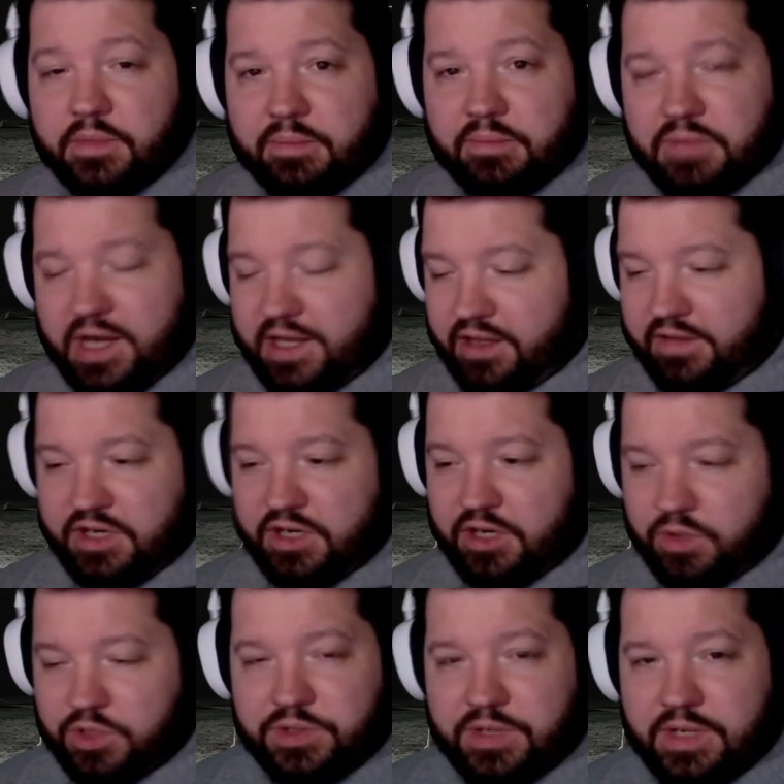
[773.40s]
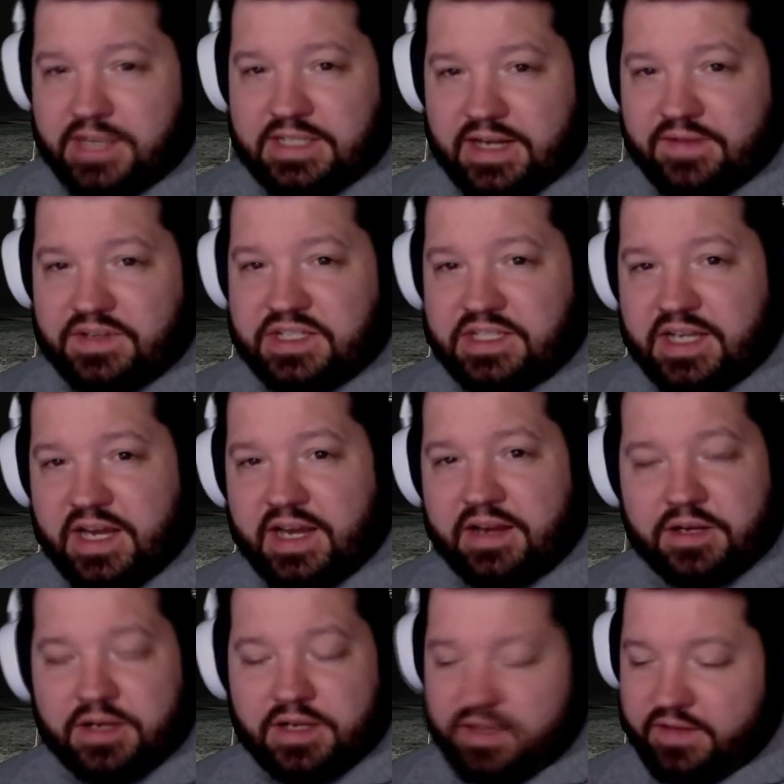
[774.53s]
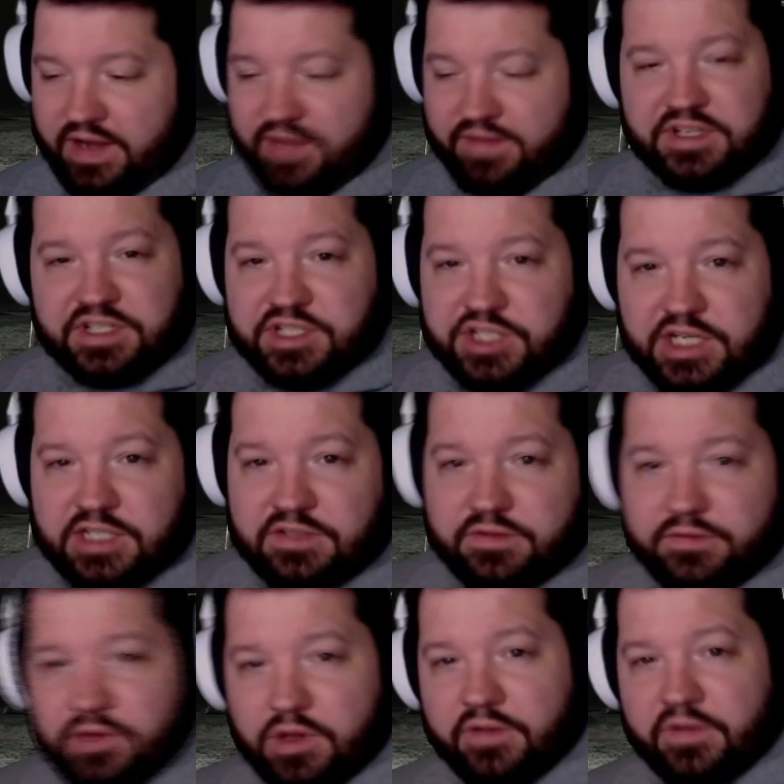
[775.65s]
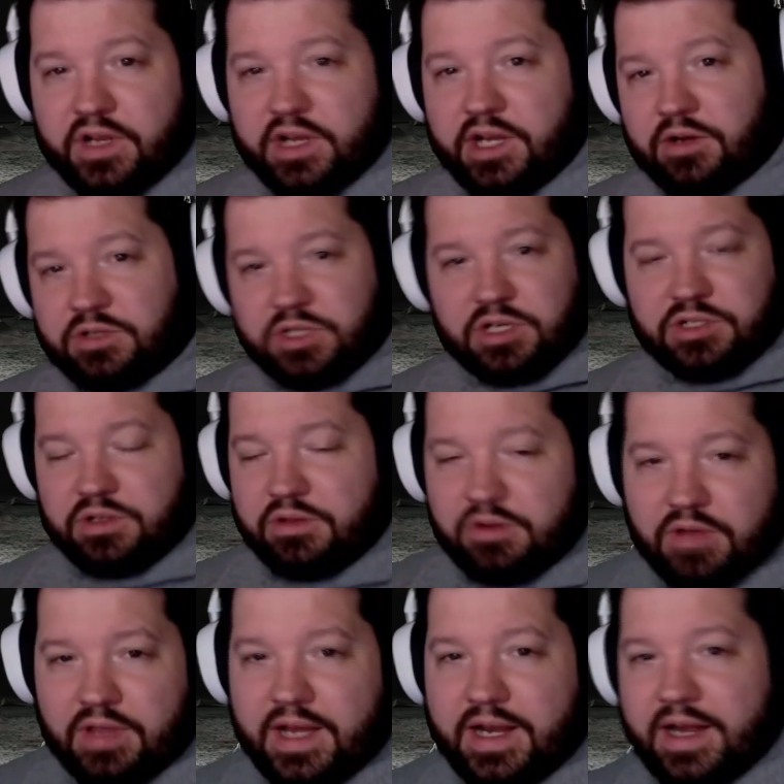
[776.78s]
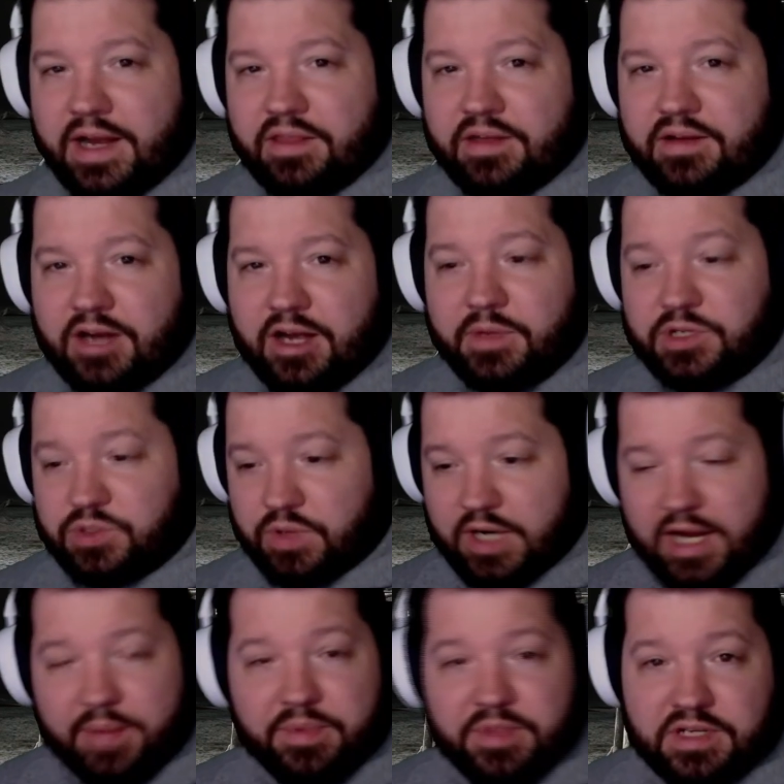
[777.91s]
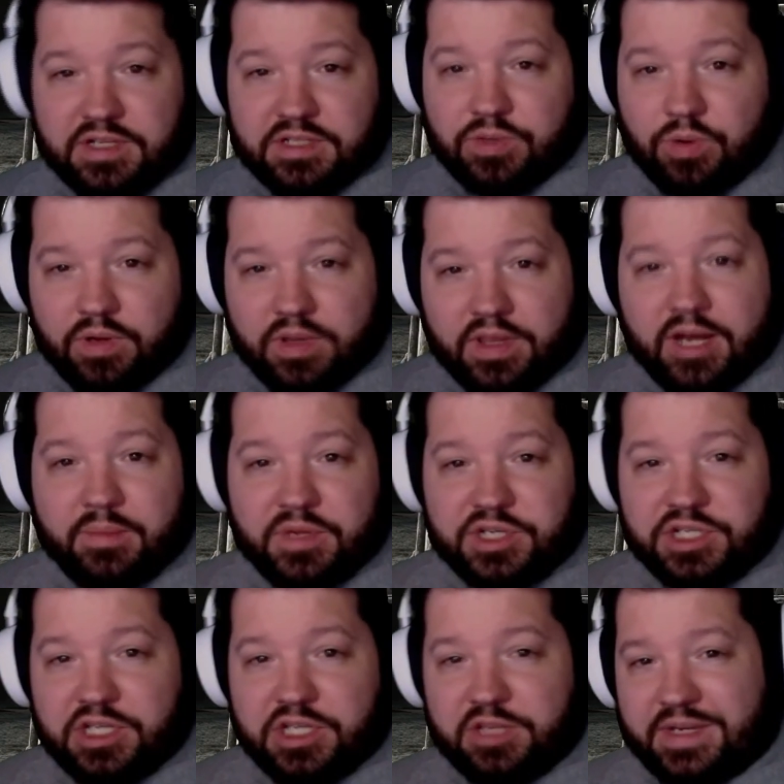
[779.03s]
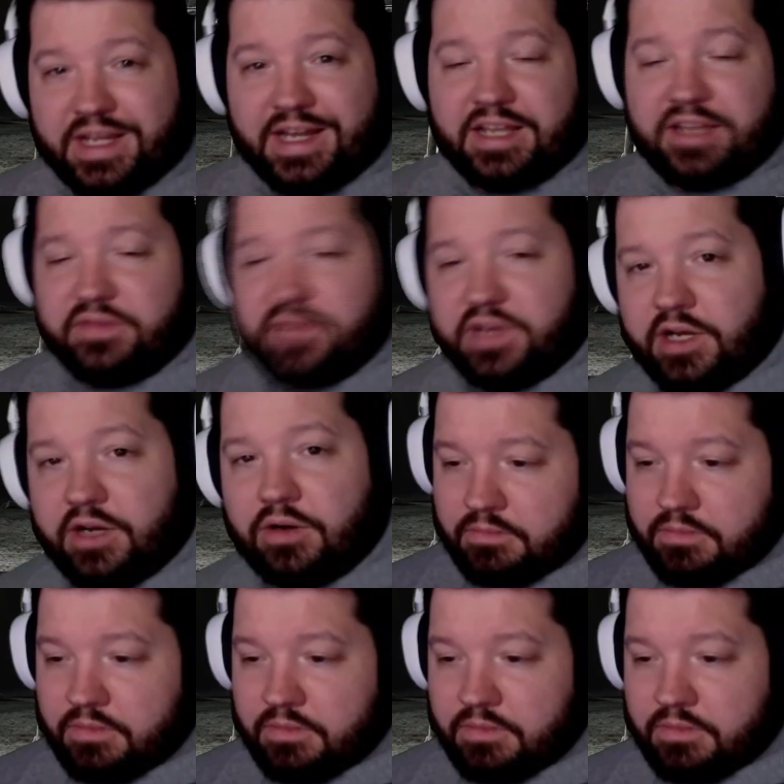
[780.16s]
I love to hear what you guys have to say. If you have any suggestions for further videos, also throw that down in the comments or hop in the Discord that I mentioned at the beginning of the video.